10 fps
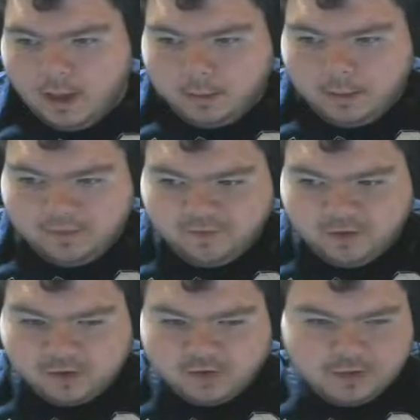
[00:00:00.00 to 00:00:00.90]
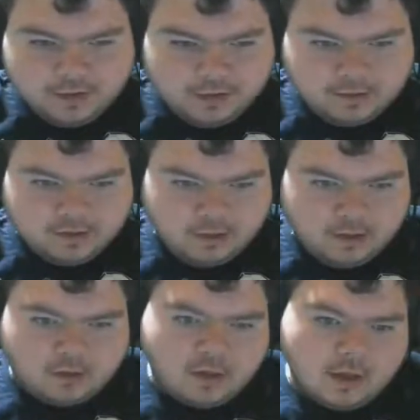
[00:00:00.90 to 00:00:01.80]
My first theory is
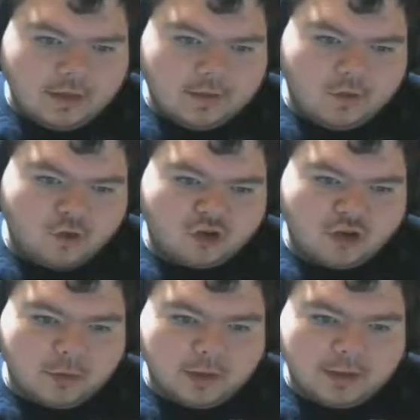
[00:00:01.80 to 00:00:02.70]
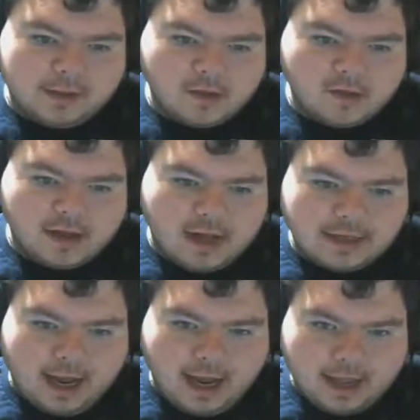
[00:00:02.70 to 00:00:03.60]
this. She really does not
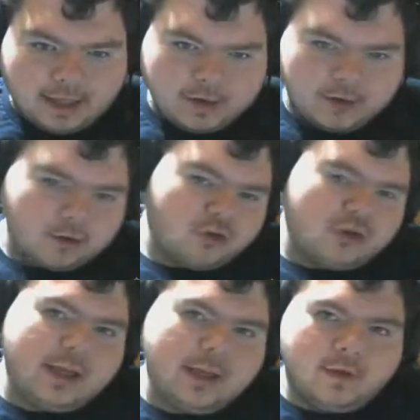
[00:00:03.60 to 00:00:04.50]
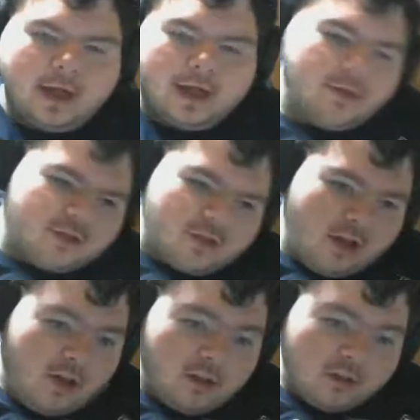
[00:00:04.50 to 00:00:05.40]
die here. She either has
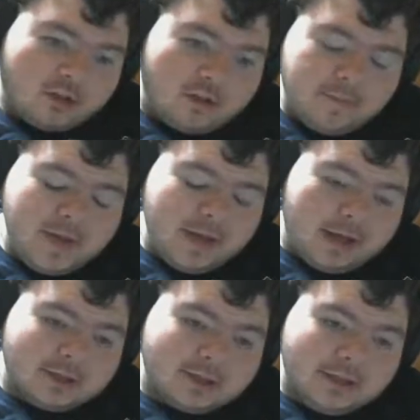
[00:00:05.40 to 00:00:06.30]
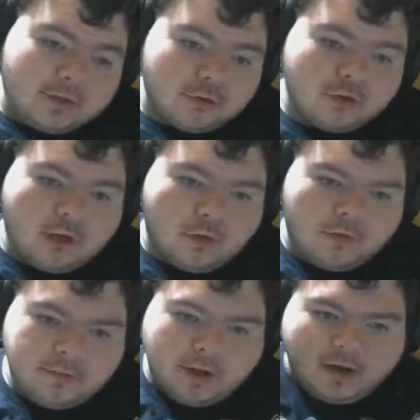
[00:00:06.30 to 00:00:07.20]
something underneath her
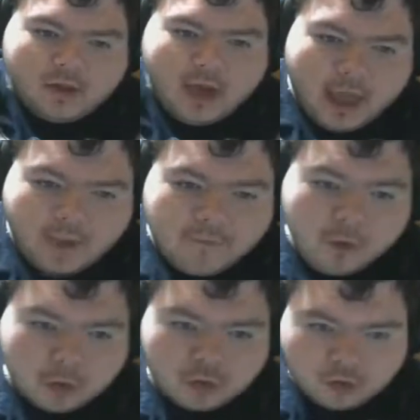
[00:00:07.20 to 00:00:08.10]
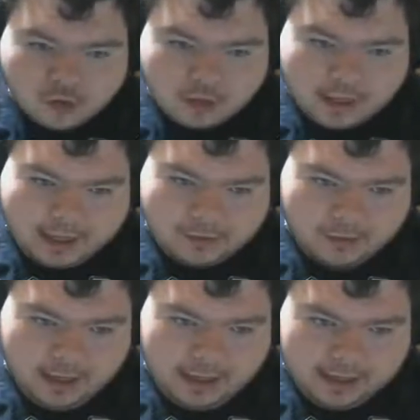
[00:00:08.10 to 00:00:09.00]
clothing, because if you were to look at her
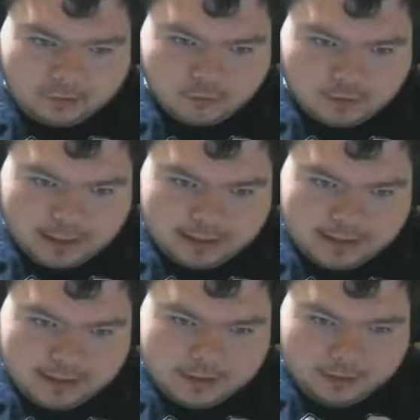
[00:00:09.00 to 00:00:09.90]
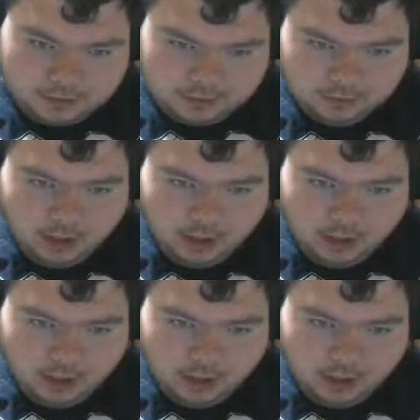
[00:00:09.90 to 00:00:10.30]
hand right here,